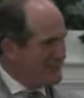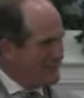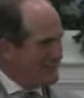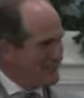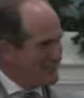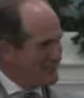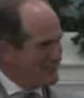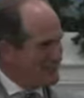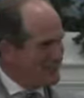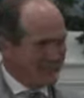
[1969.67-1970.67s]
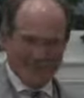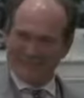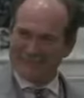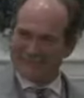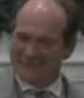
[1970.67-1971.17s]

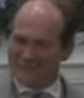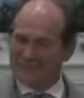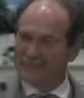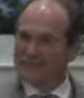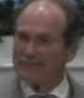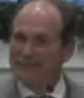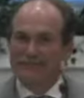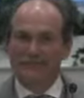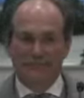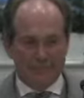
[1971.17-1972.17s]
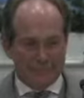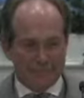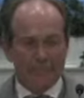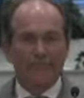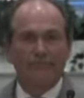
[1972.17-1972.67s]

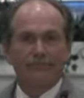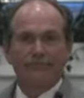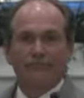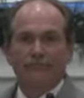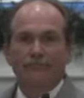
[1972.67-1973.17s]
[no speech]